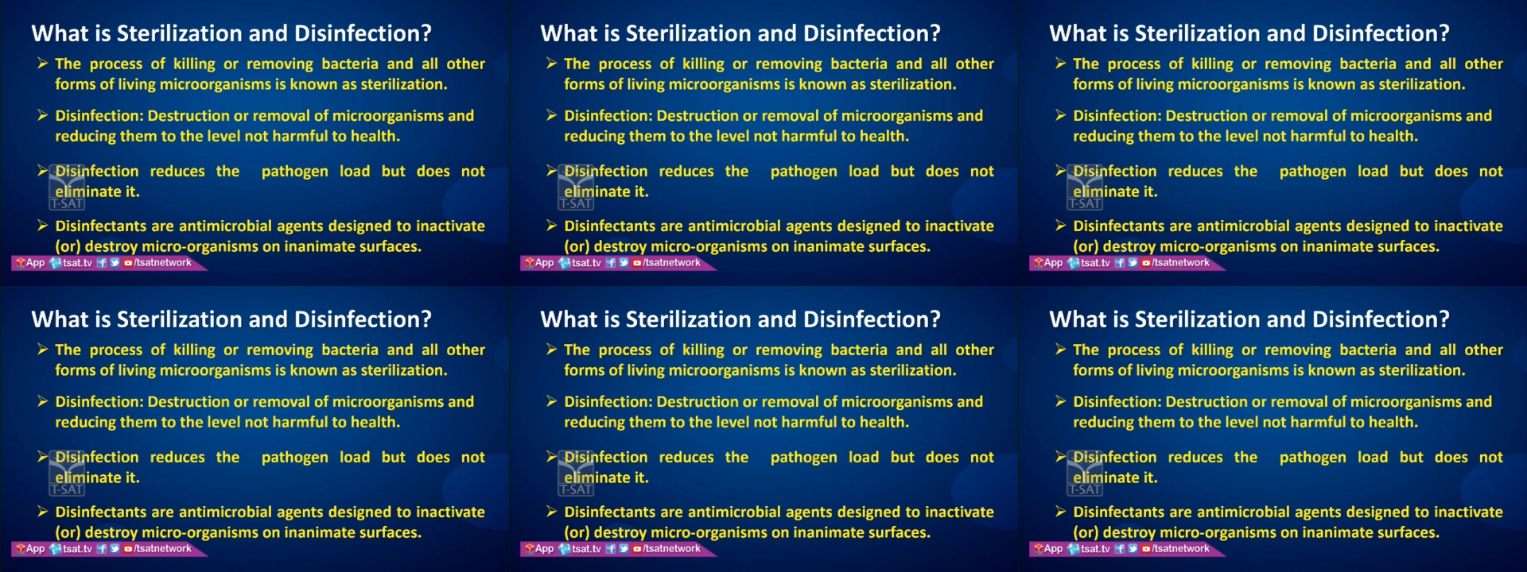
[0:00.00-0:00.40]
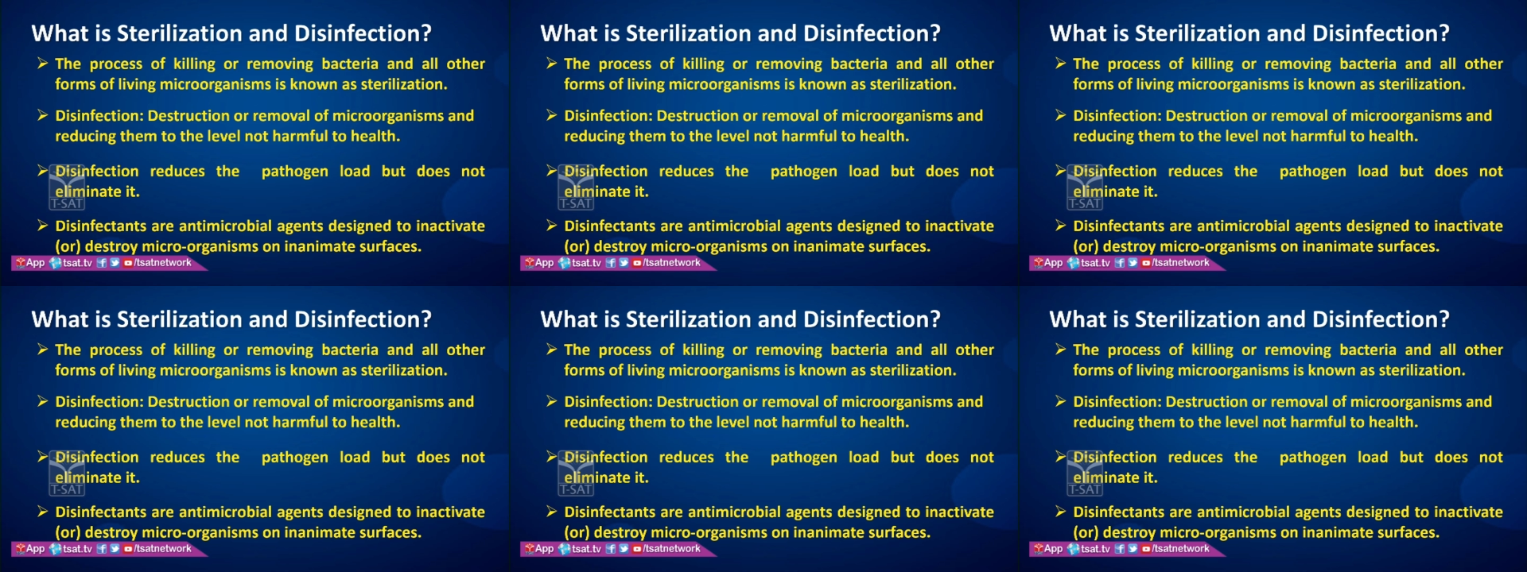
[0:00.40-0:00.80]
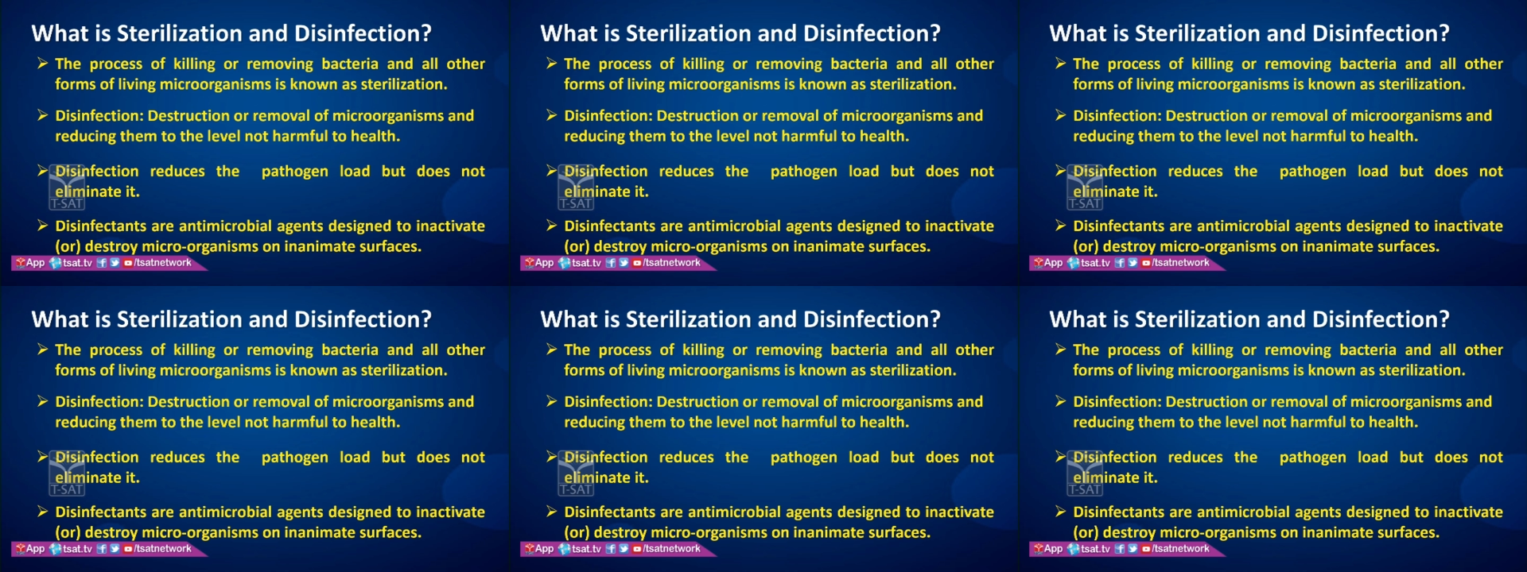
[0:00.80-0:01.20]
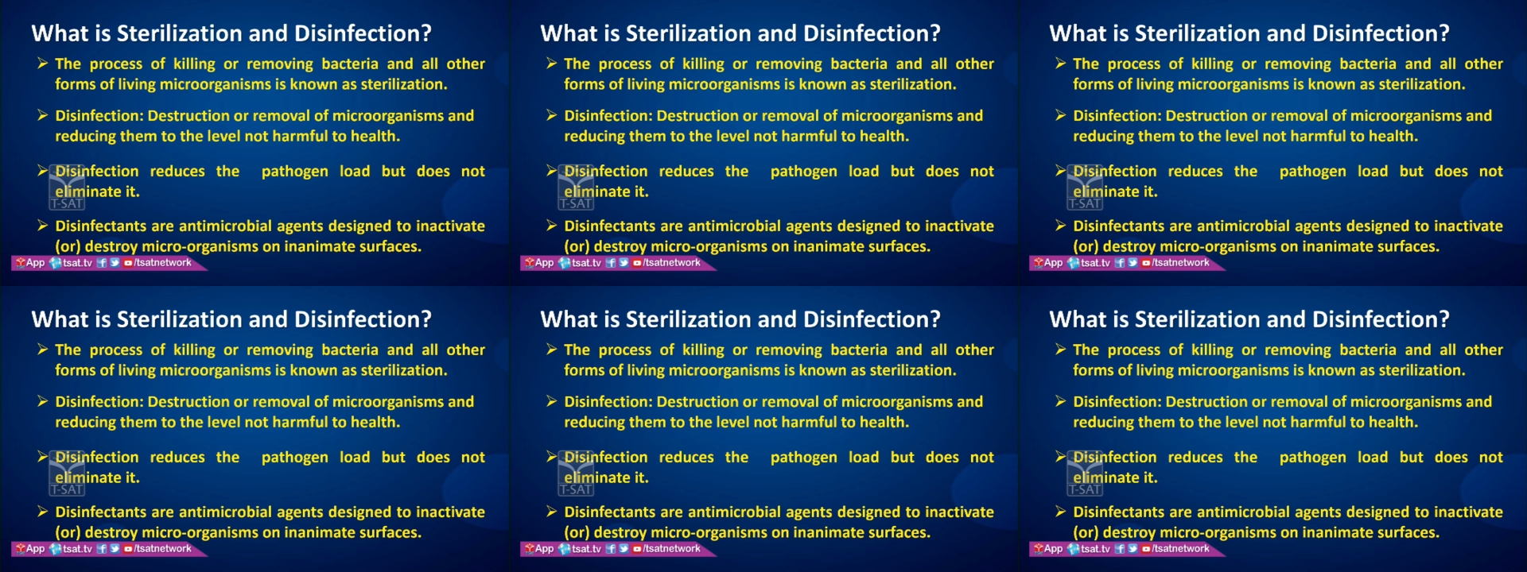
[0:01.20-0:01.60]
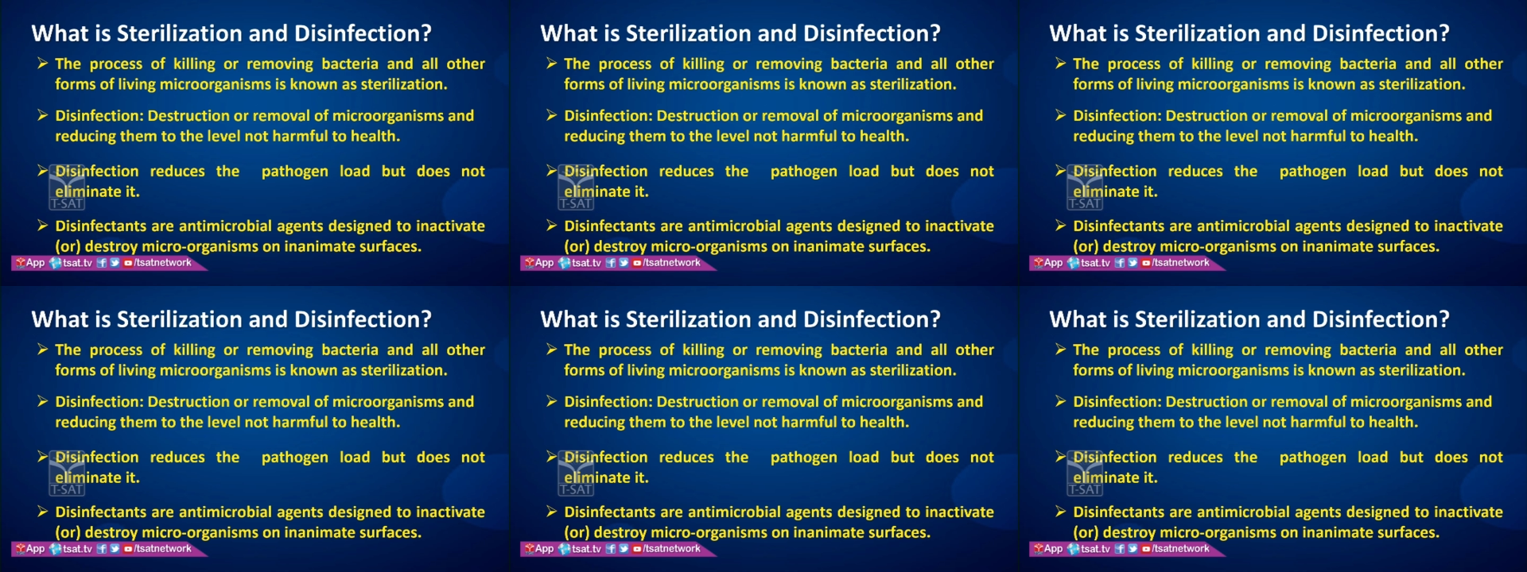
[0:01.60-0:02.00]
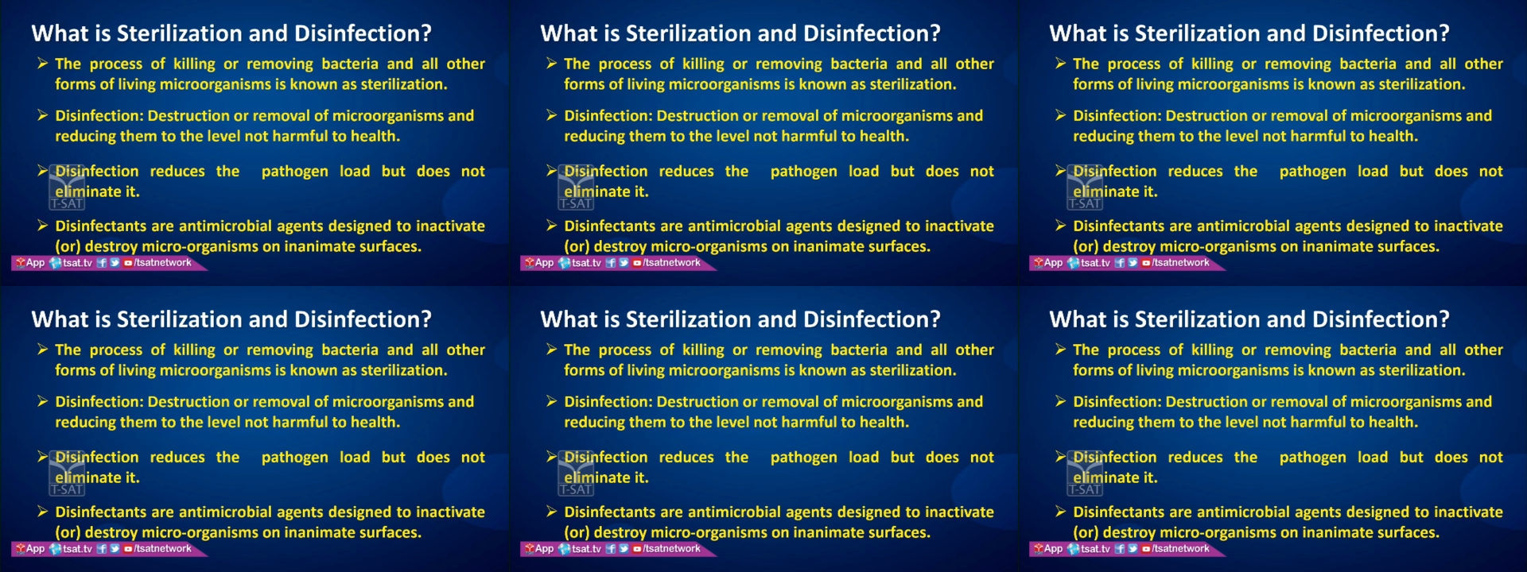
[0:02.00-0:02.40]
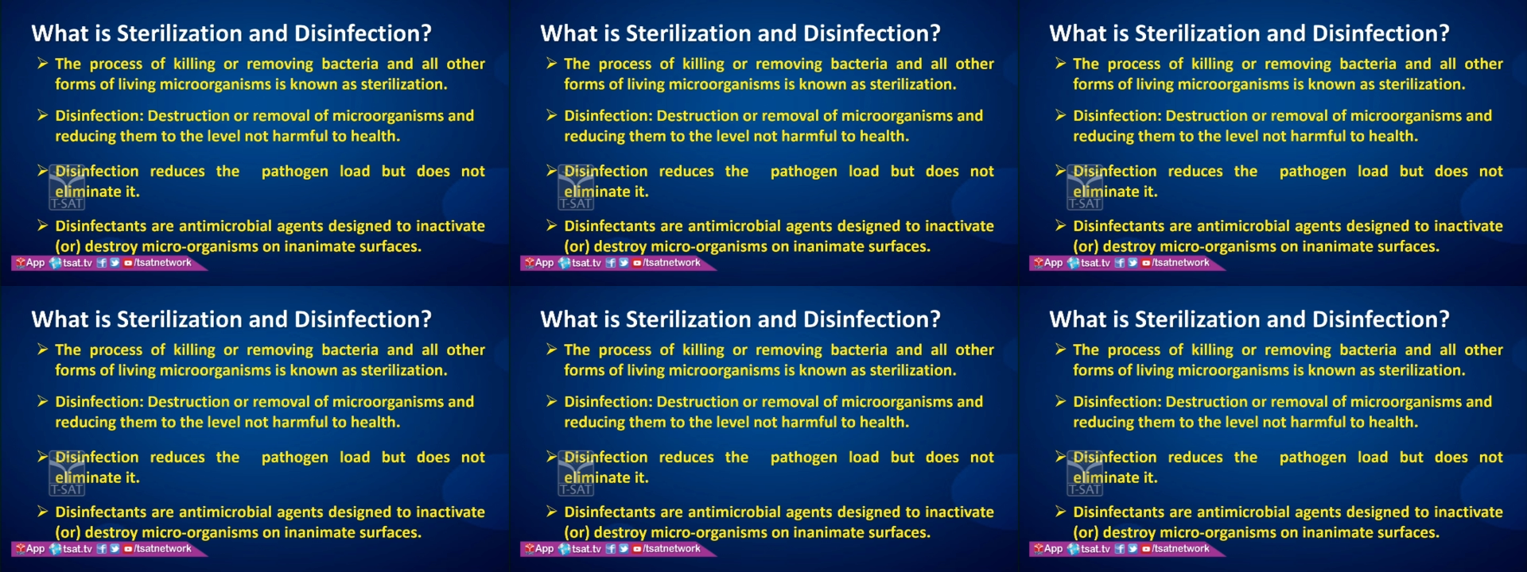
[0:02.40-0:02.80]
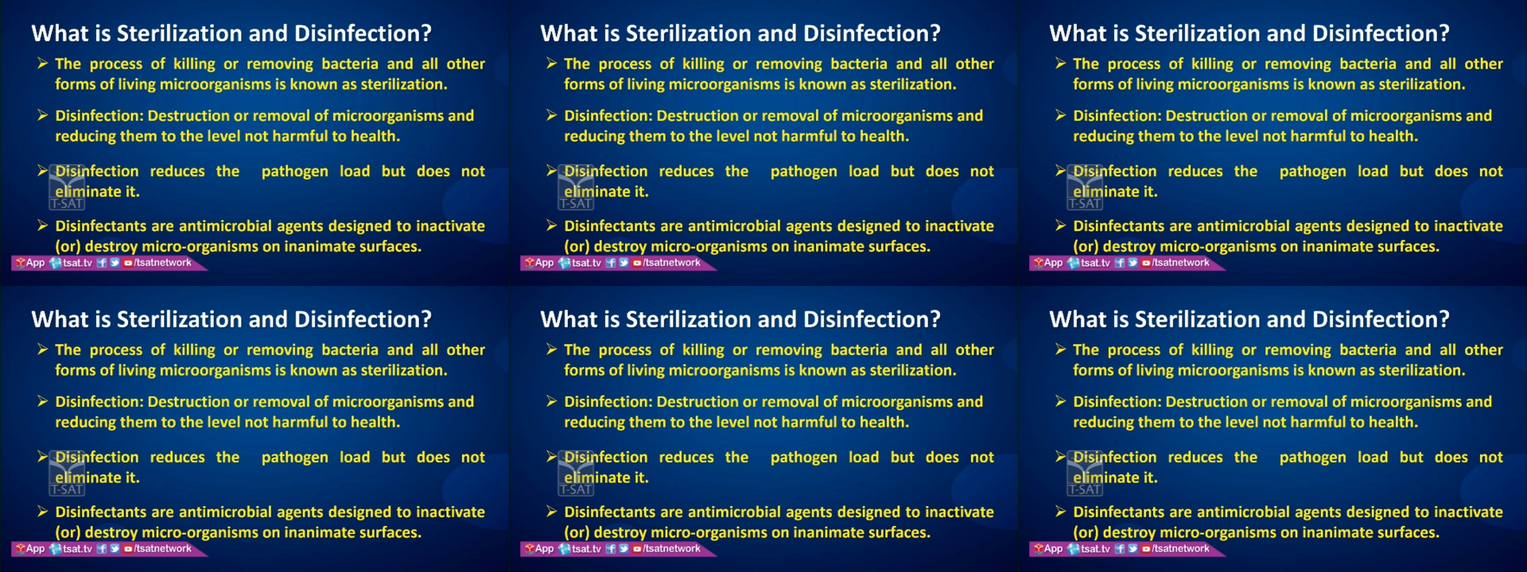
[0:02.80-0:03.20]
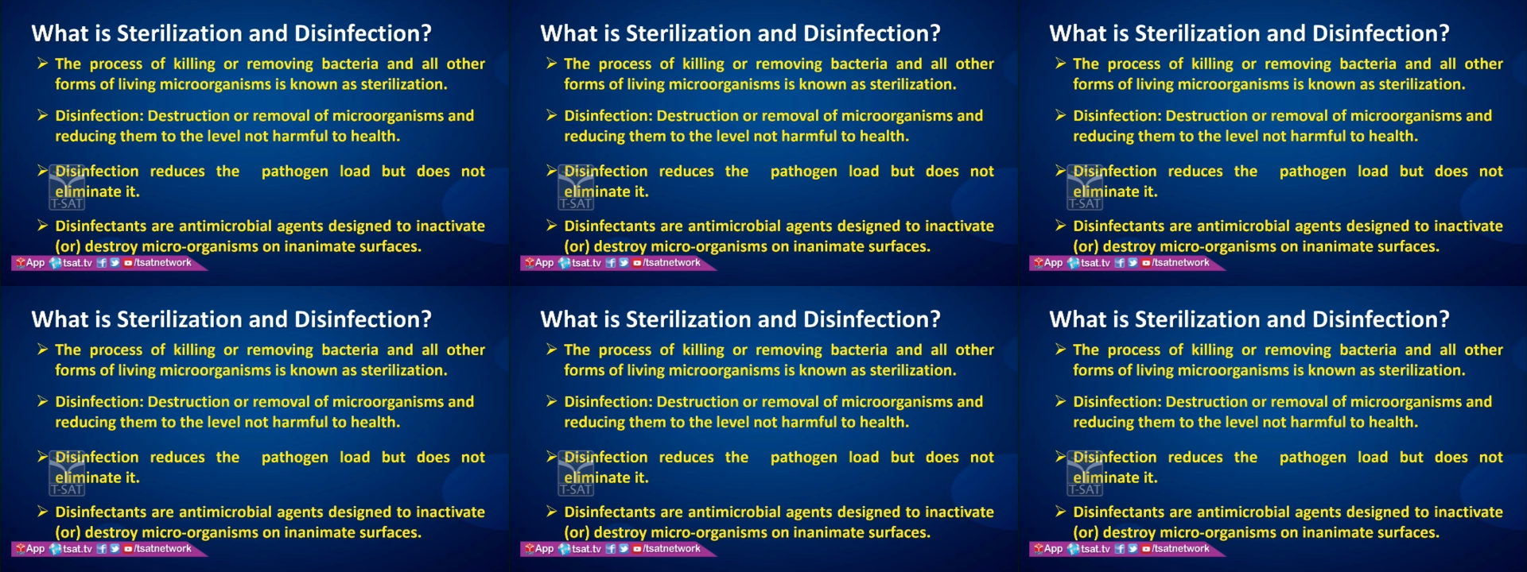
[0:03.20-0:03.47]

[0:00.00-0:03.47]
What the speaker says: No face is visible, so there are no lips to read.